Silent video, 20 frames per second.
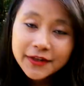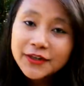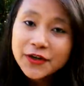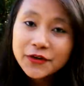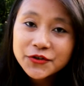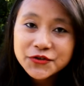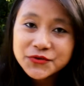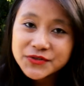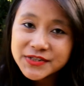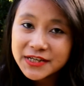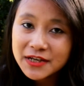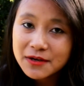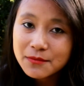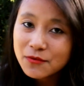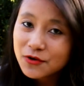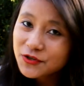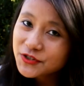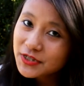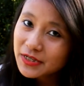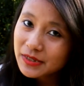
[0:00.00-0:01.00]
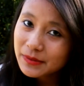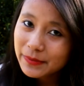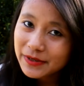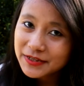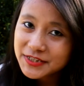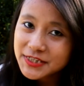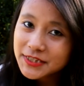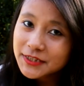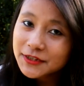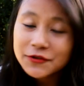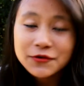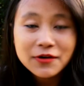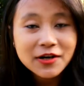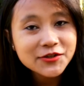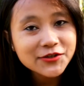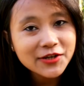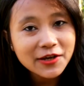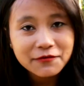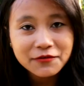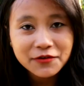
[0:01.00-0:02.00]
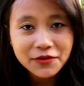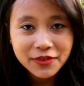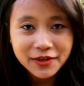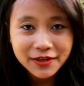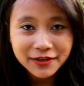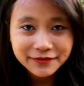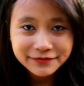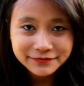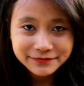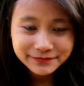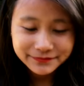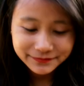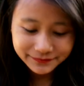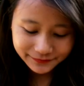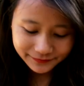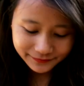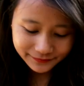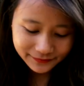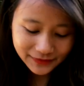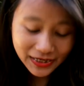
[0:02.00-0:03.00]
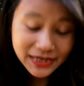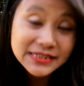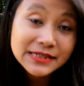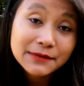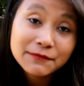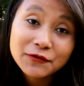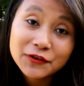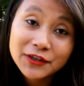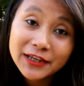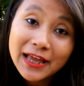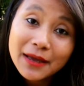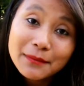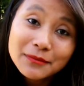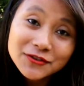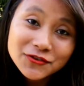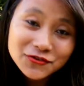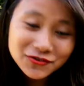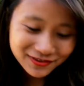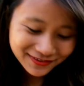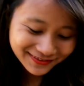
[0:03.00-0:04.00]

Now using a mortar and pestle, crush everything except for the cabbage.